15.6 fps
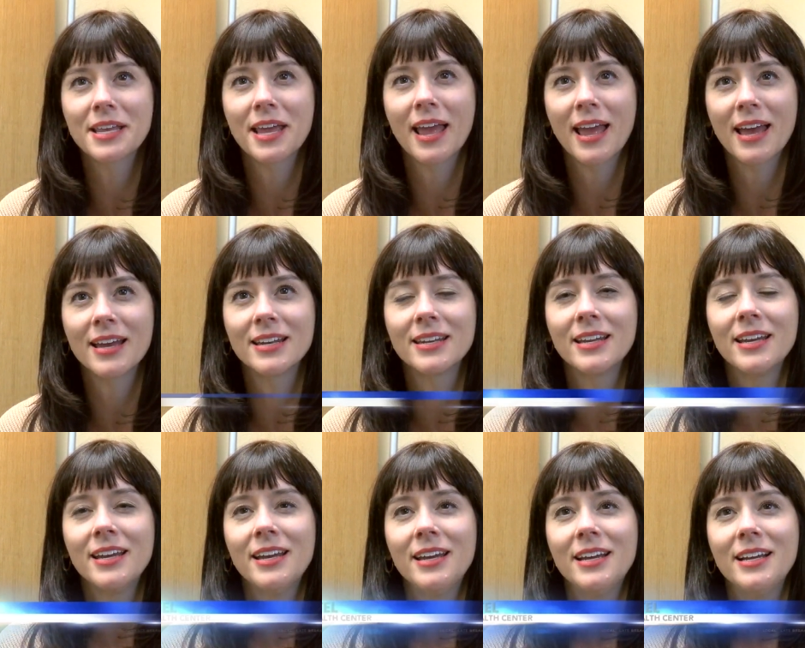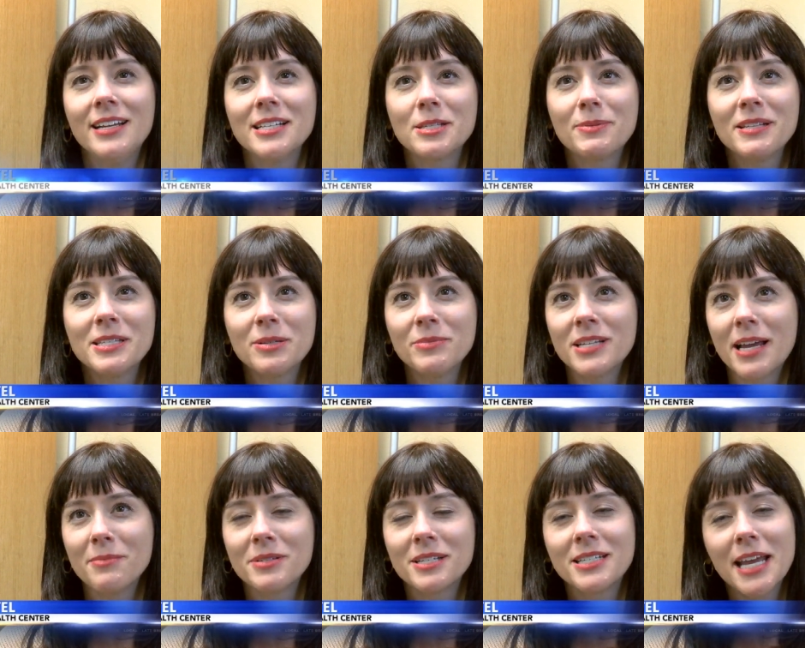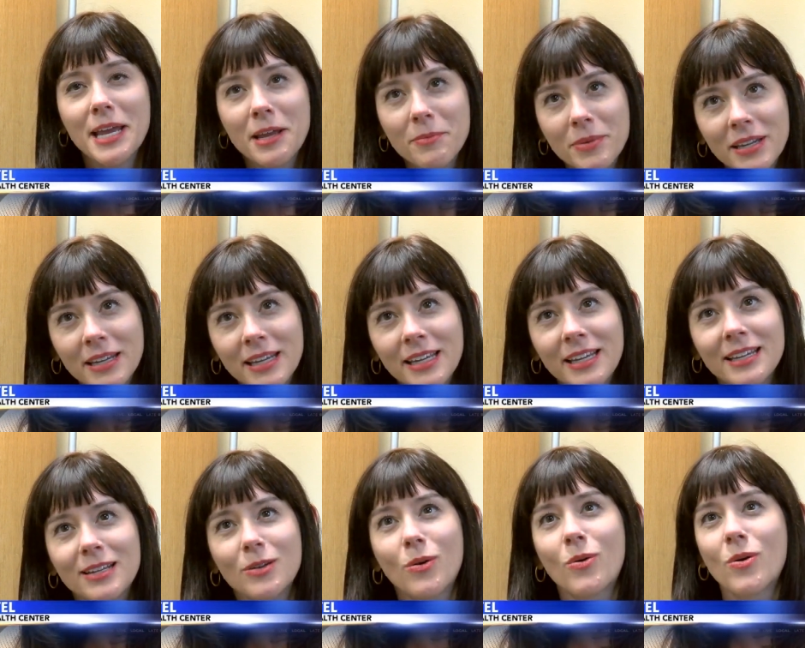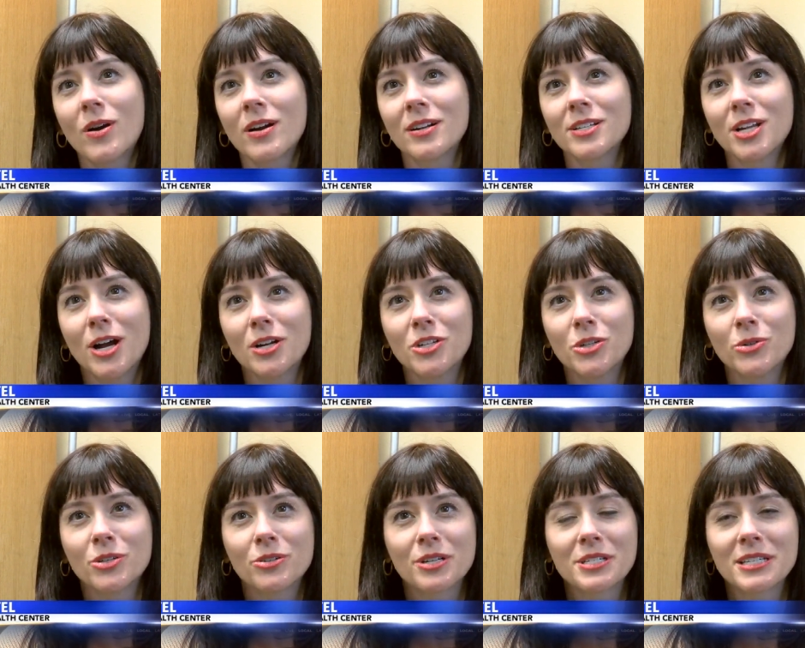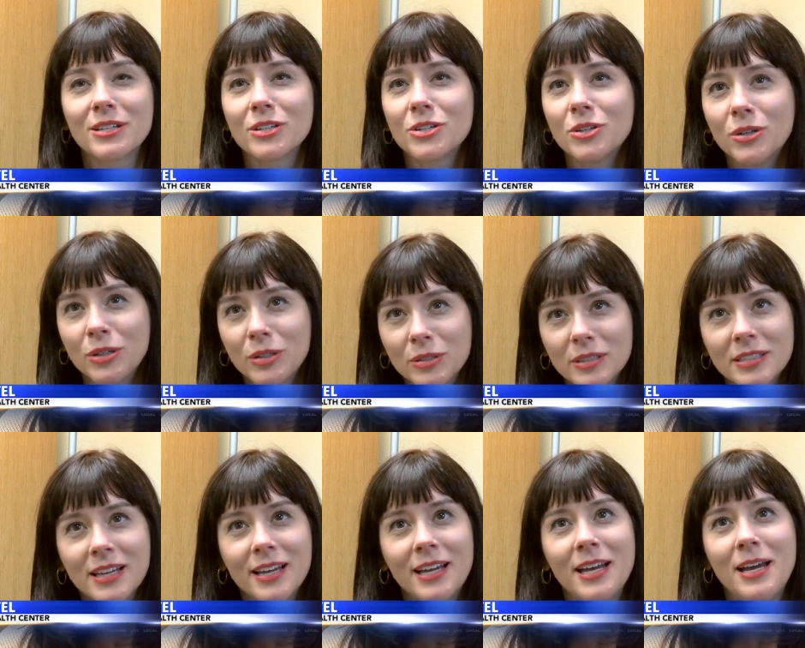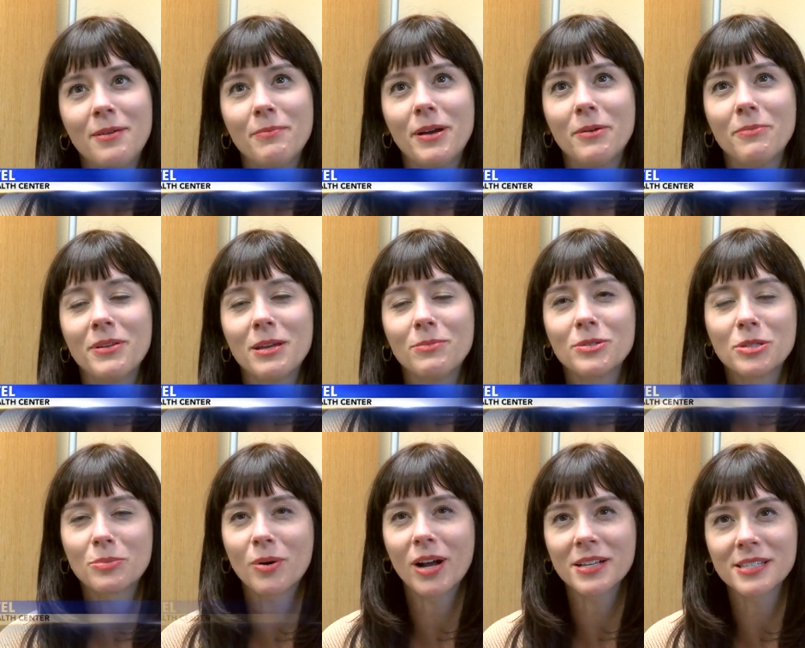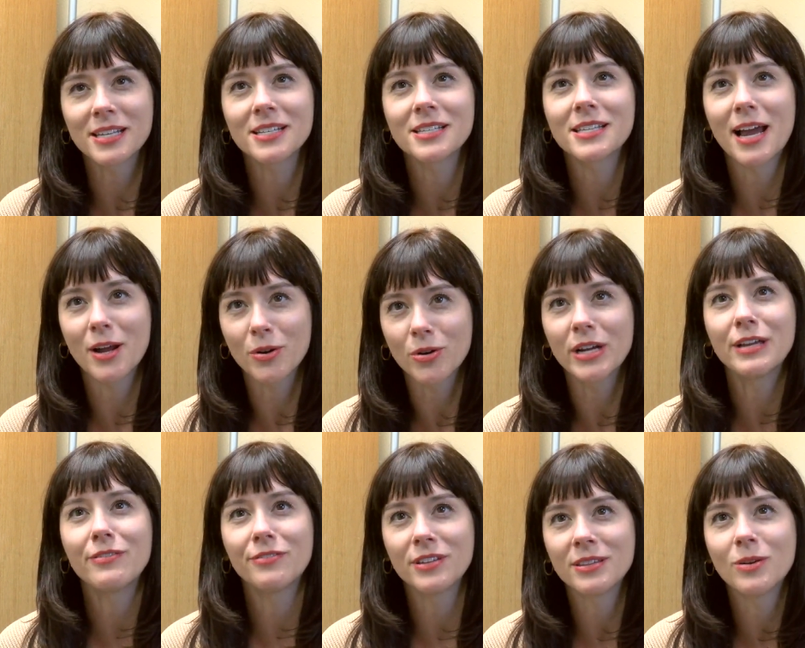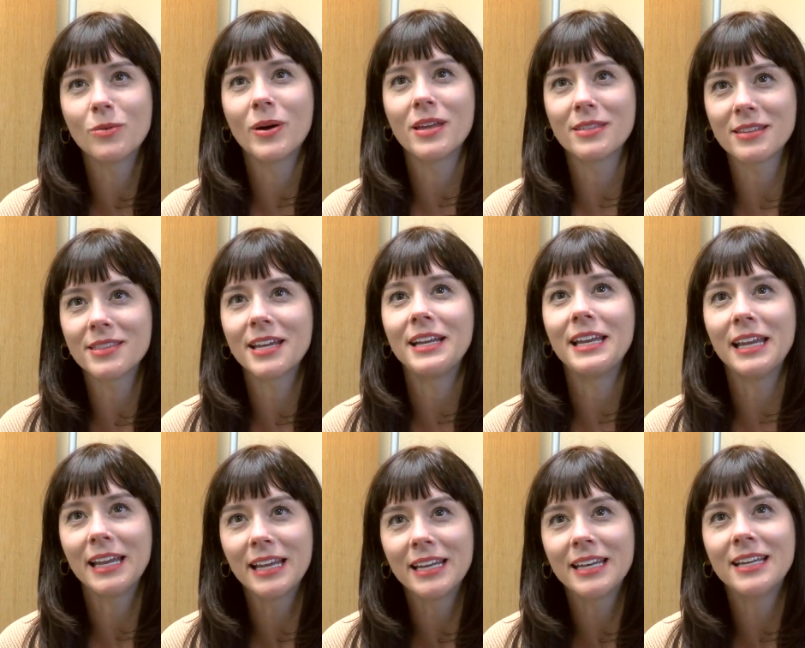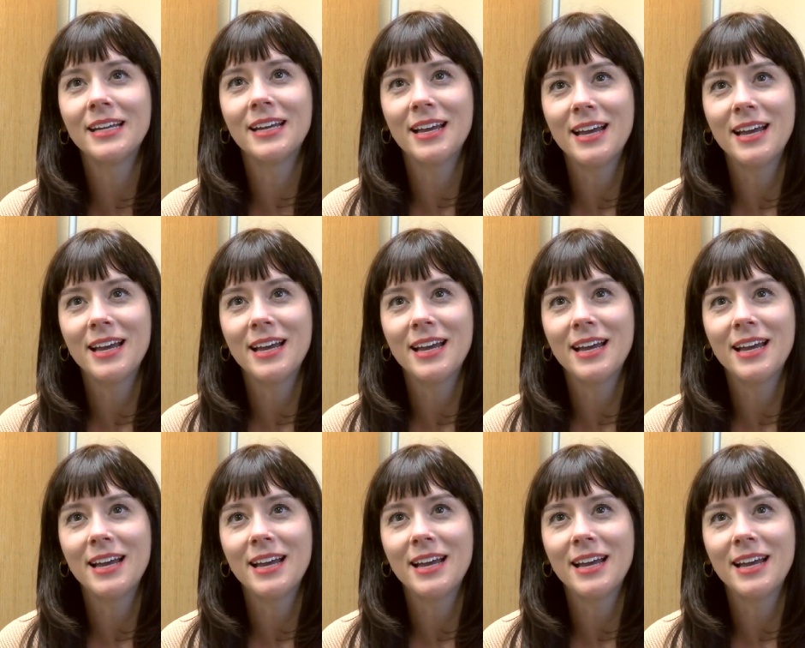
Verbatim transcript: can spend some time to take a minute or talk to a trusted adult, but be able to process that grief in the way that they need.